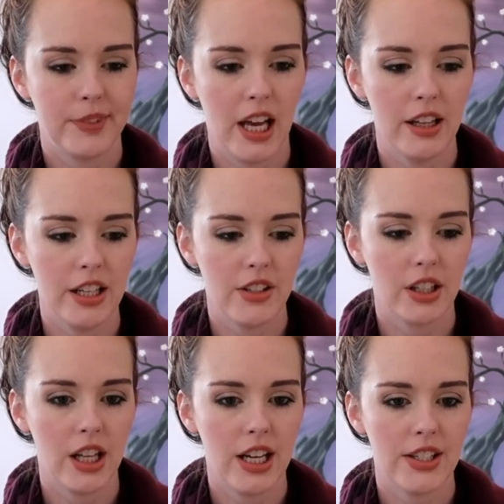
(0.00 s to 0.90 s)
Ellie's
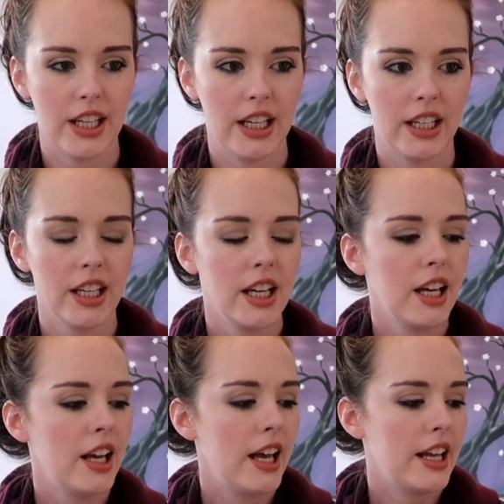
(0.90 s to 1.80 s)
closet,
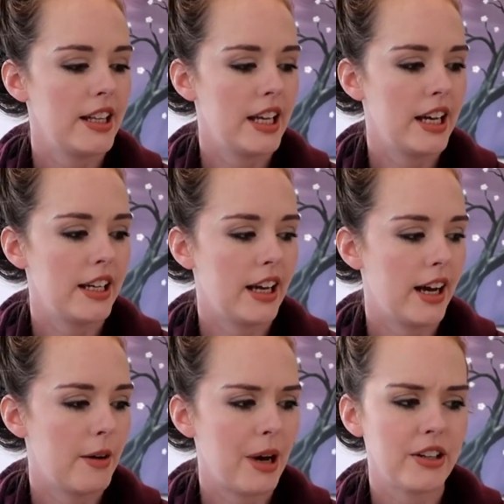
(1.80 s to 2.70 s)
and then
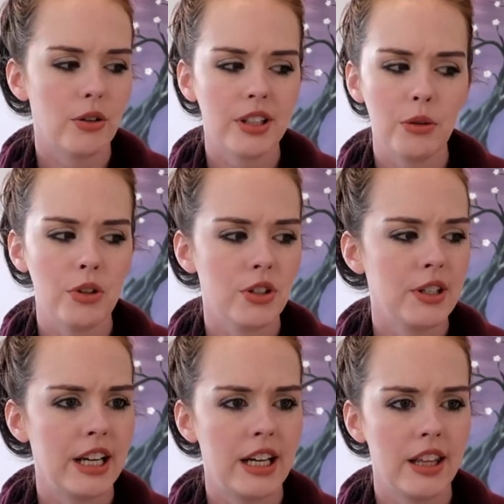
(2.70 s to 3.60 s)
I don't think we're
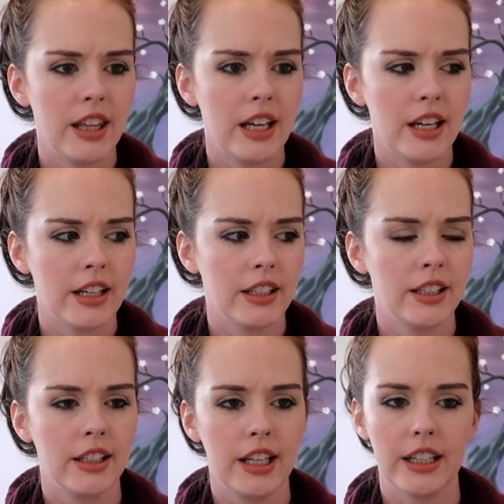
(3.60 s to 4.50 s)
doing anything
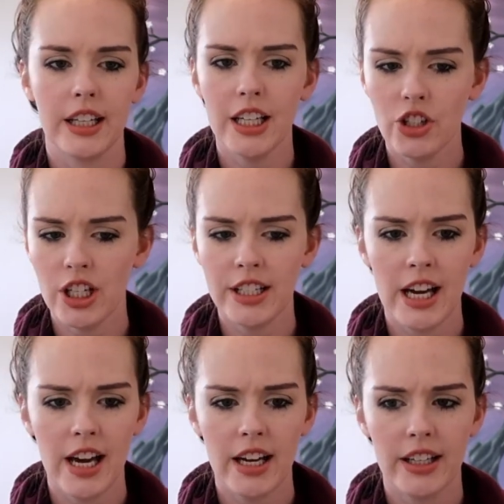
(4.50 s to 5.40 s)
in the kitchen
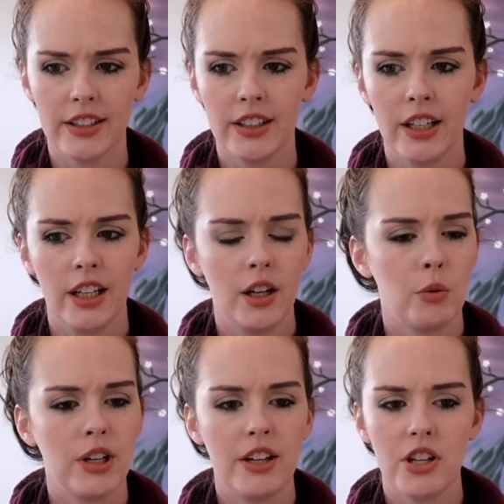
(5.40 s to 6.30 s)
yet.
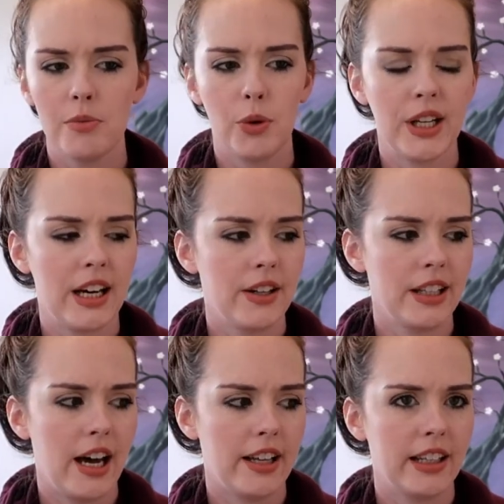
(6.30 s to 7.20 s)
We're not demoing out
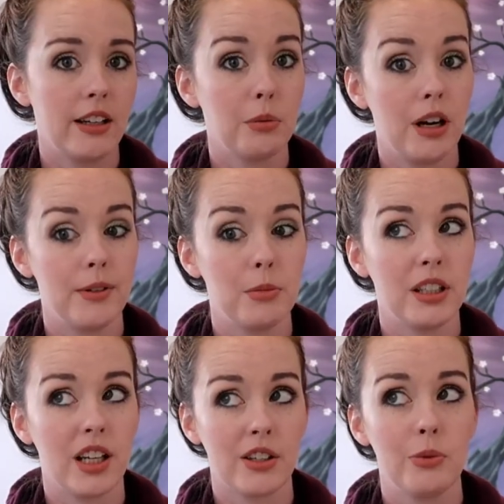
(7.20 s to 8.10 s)
that. That'll probably
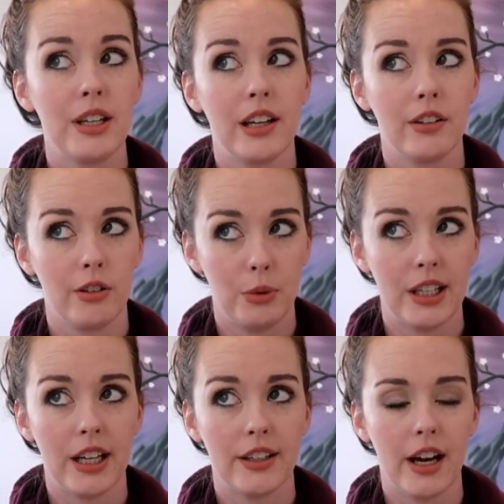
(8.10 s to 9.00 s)
be next weekend or the
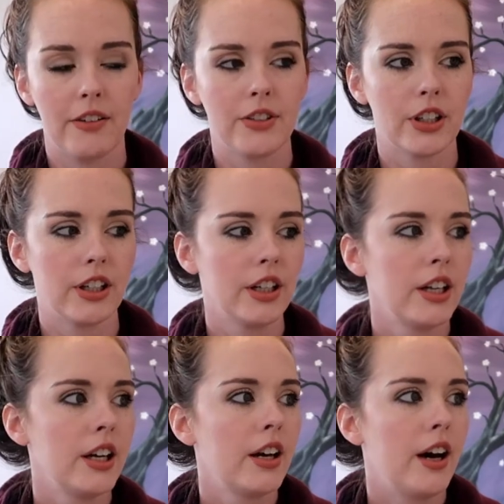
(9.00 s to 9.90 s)
weekend after.
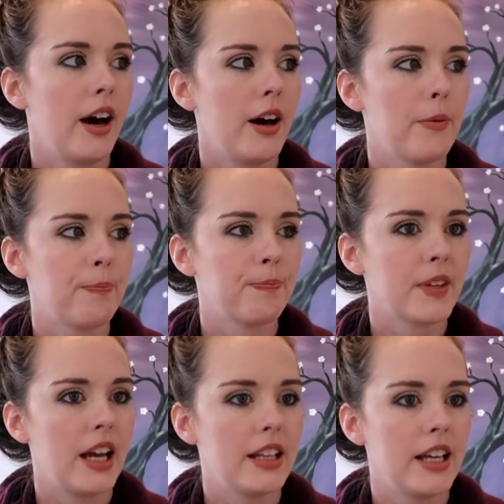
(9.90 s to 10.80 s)
And
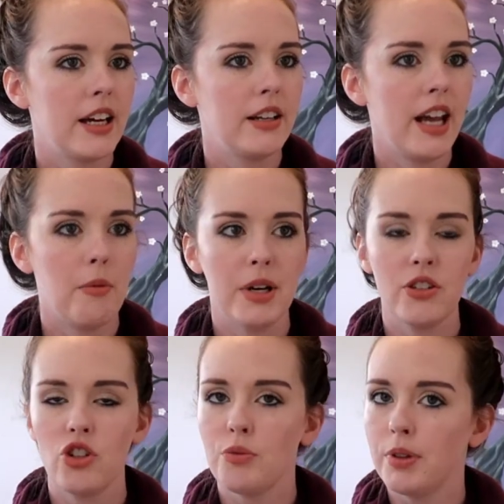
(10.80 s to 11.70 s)
then, yeah,
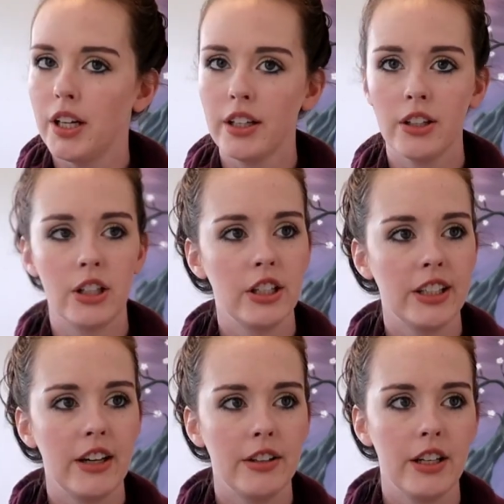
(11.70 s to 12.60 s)
Mick's just plugging along
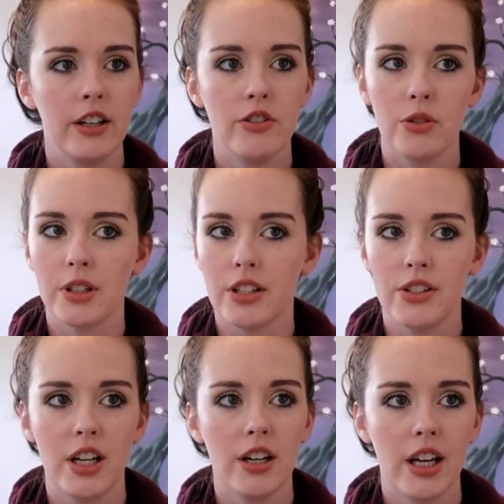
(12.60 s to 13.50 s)
down there, doing the
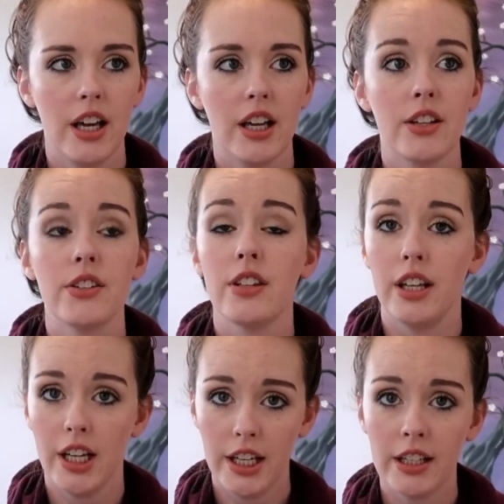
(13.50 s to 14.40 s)
staircase. The
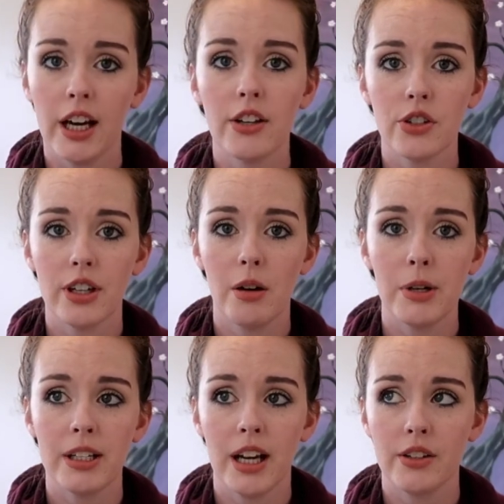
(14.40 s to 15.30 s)
heating guys are
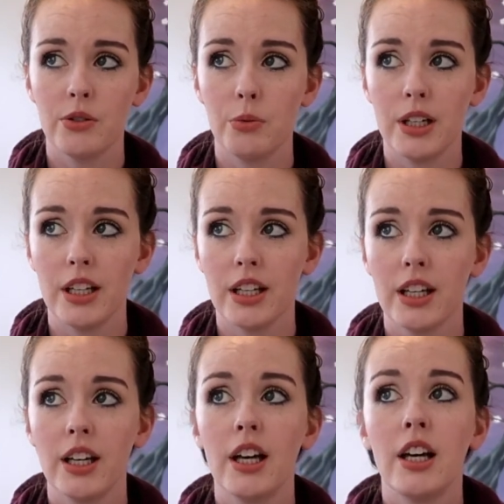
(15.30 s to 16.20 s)
coming next
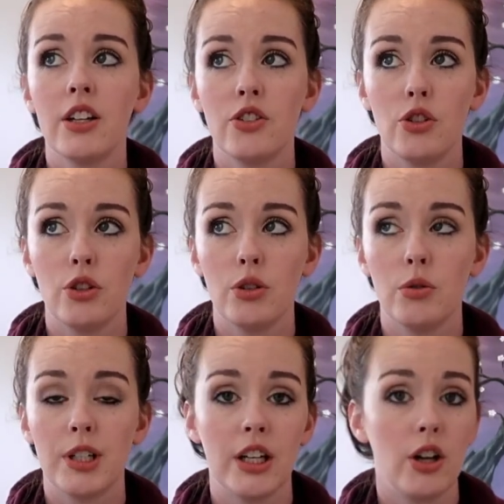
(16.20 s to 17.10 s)
week
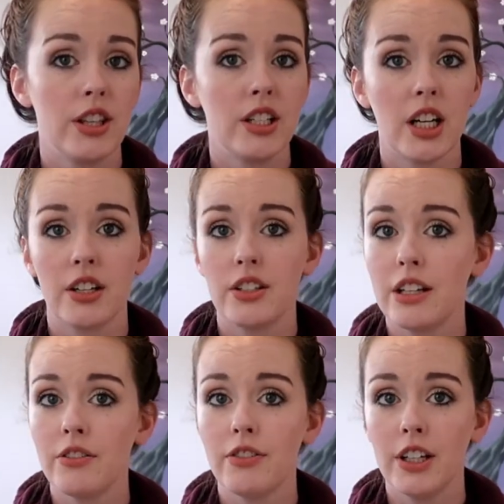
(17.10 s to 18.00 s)
to get all the
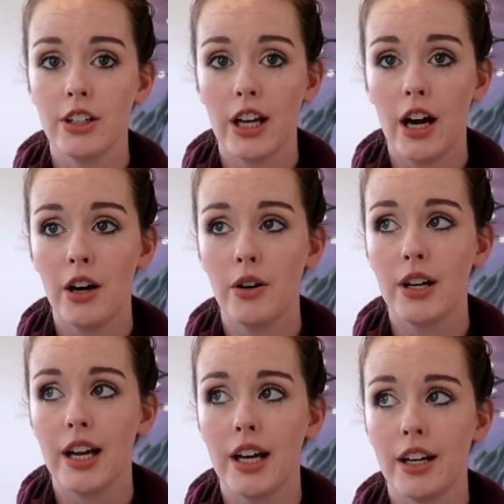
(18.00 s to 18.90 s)
ducting figured
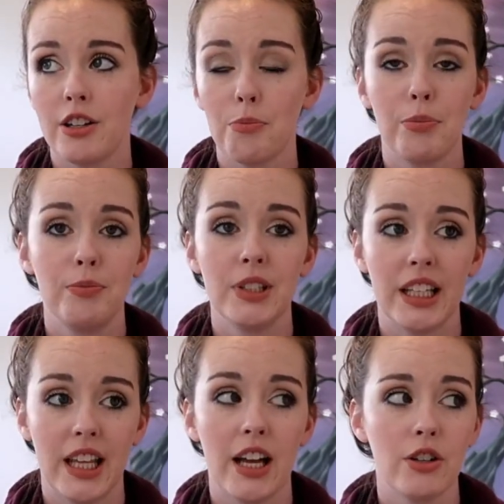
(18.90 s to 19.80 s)
out and
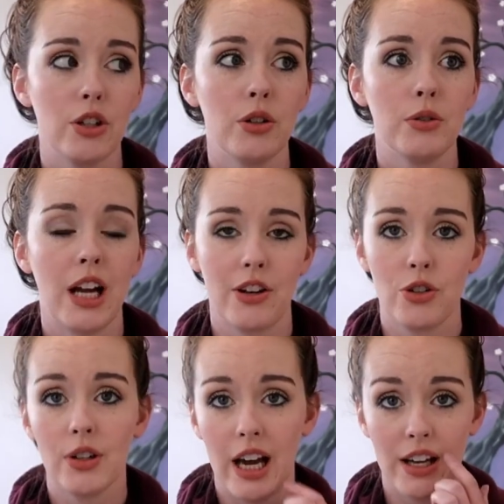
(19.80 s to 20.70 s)
get that new
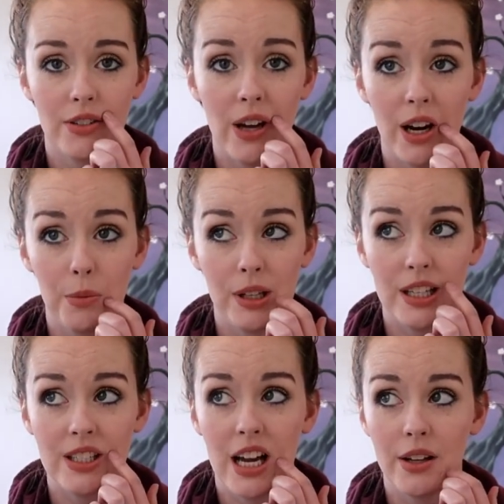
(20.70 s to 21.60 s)
natural gas
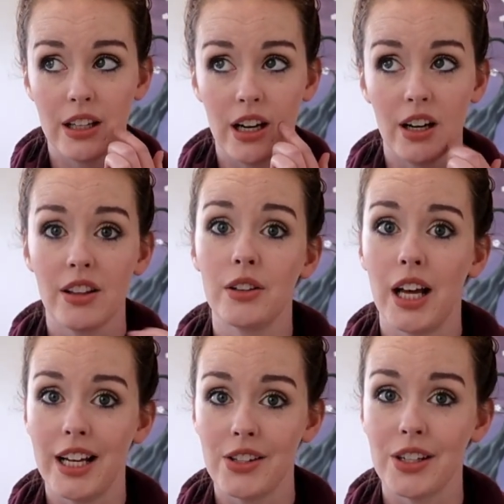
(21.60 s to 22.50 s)
fireplace down there, the
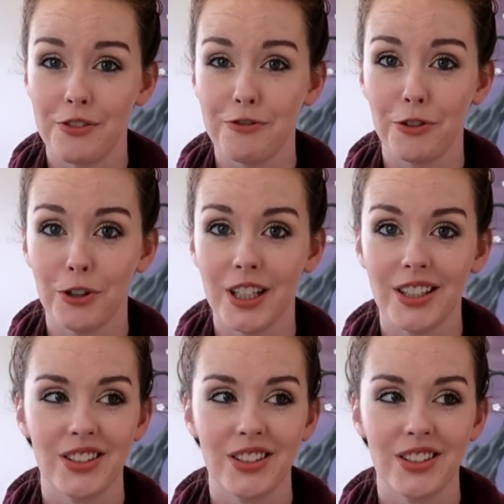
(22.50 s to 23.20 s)
lines in for it.